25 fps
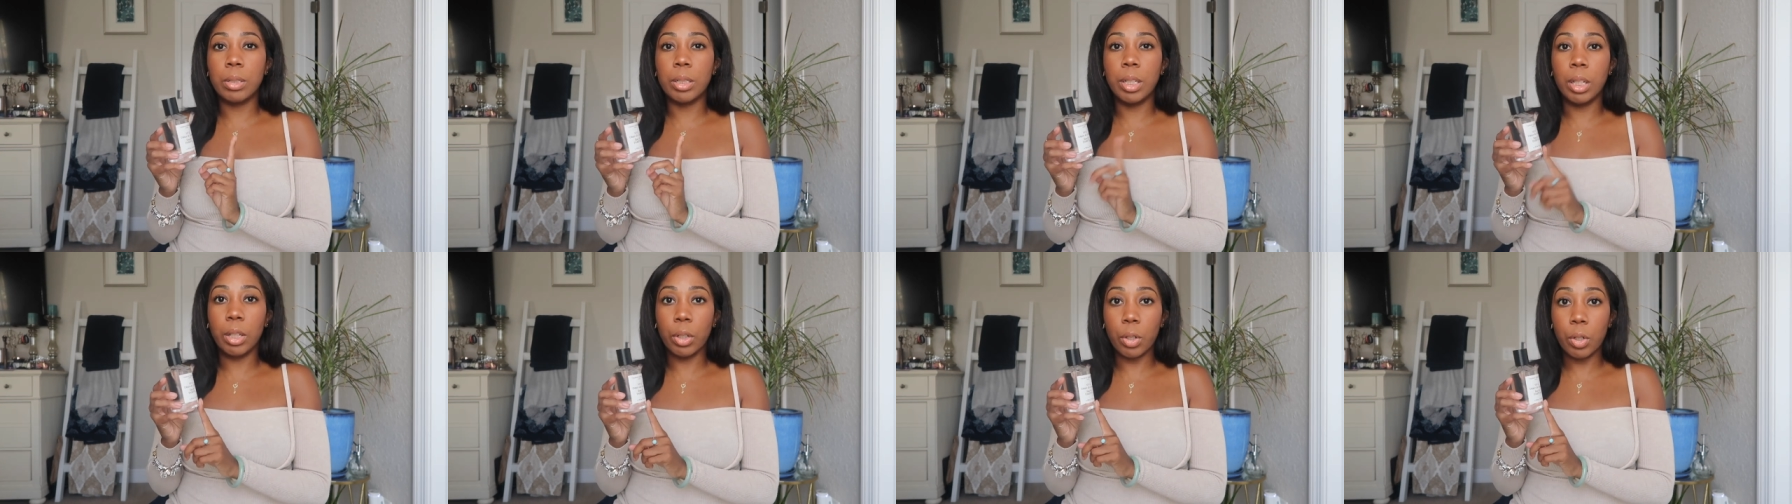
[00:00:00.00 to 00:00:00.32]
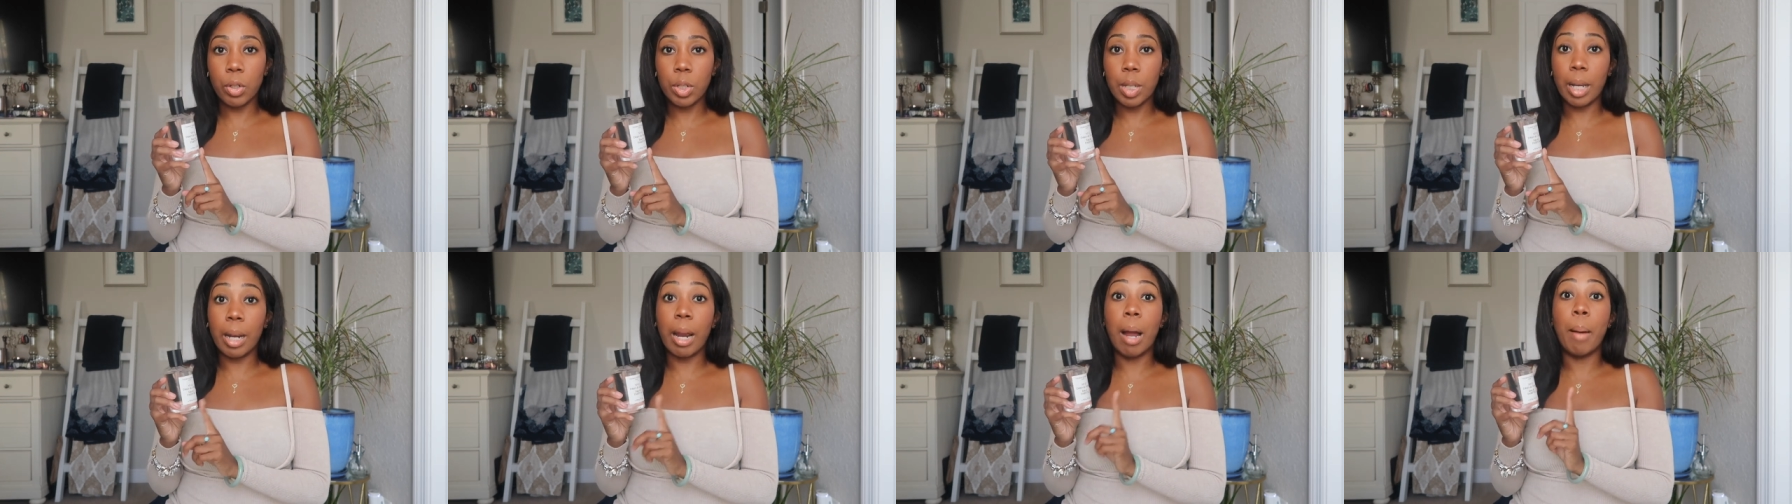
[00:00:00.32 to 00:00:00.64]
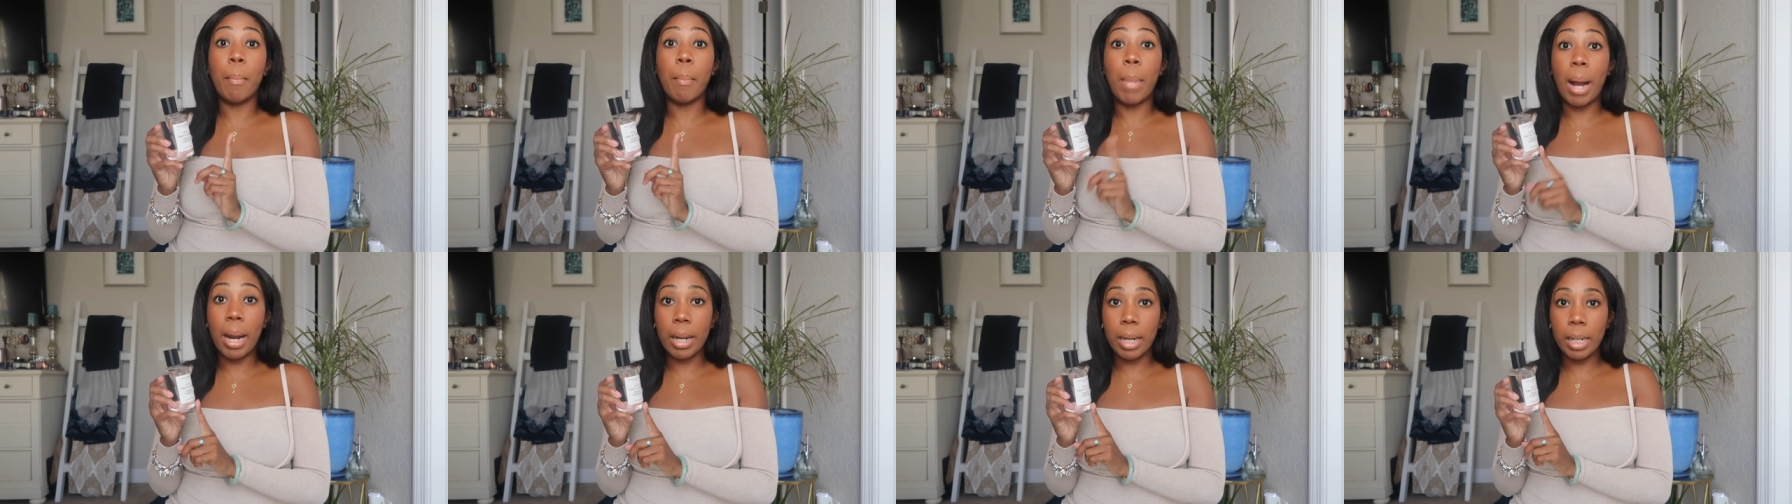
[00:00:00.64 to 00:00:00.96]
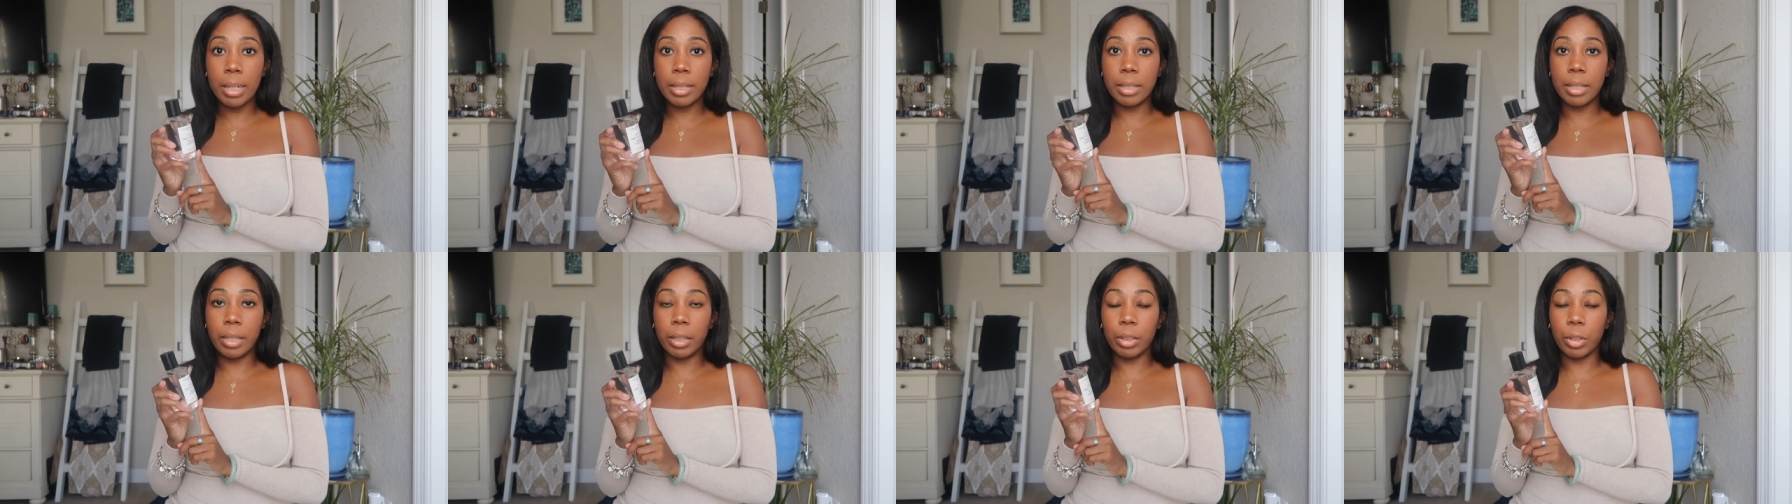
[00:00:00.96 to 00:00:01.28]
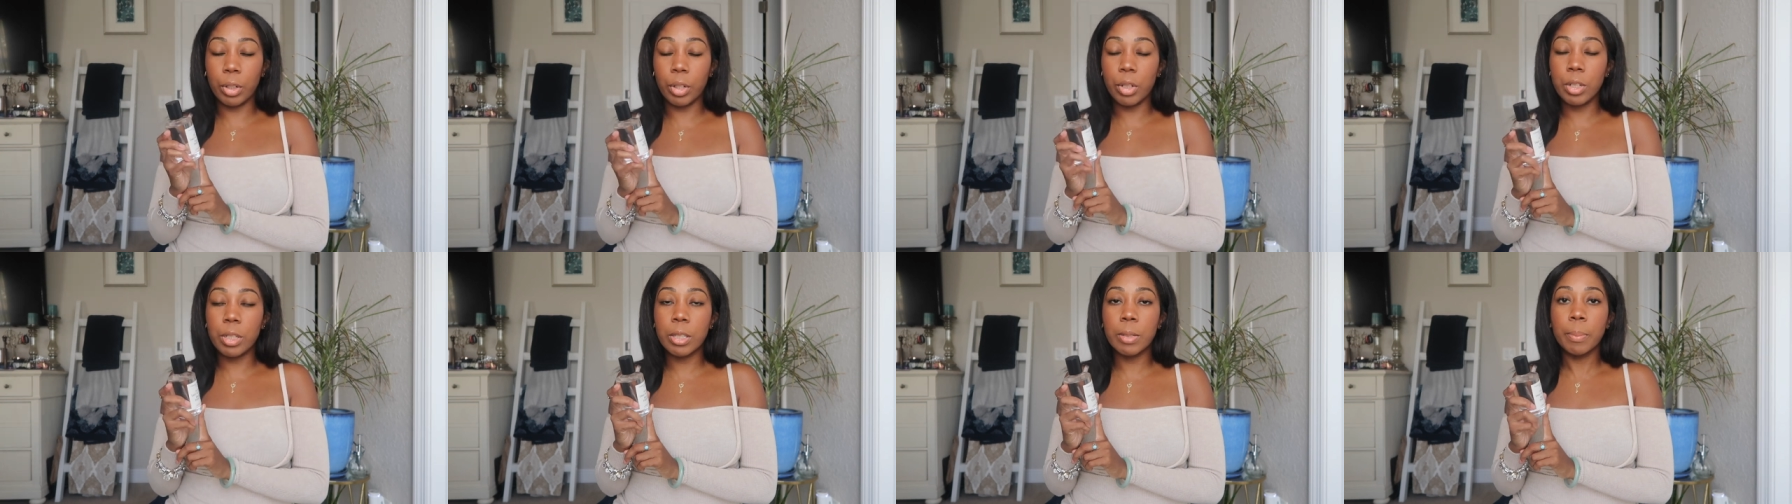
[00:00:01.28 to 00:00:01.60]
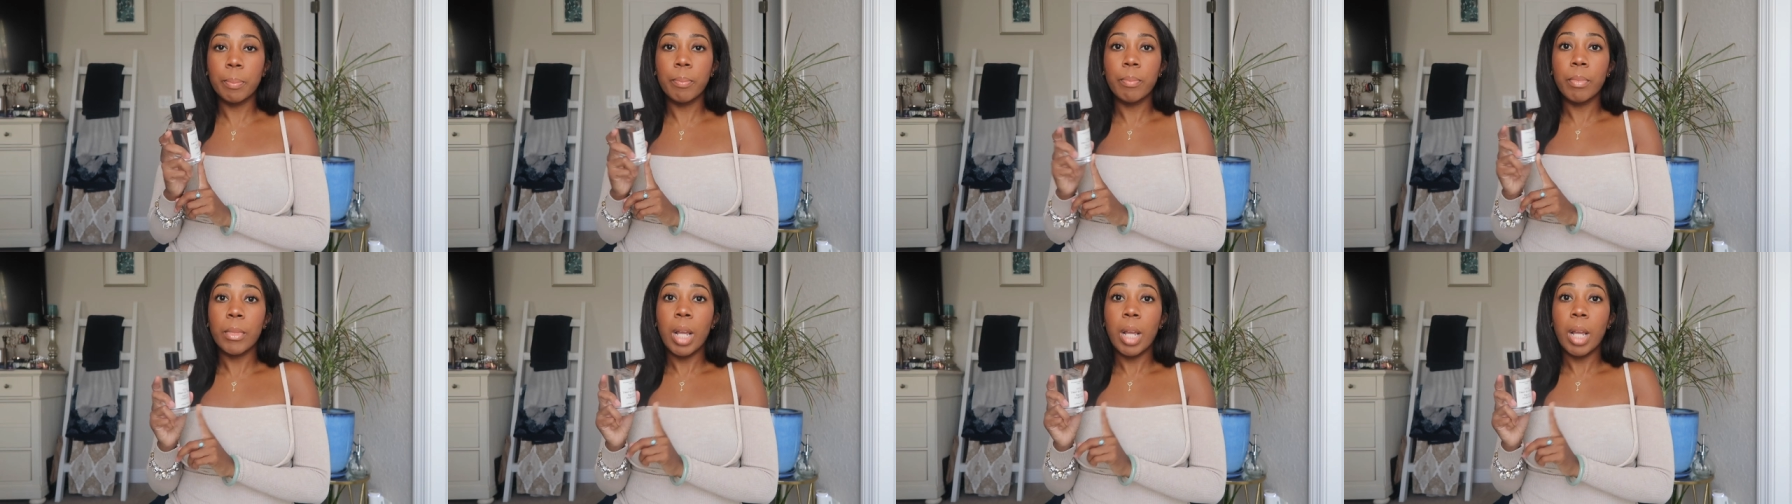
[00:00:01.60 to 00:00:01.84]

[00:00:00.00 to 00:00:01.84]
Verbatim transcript: Dillard's. I got mine at Dillard's.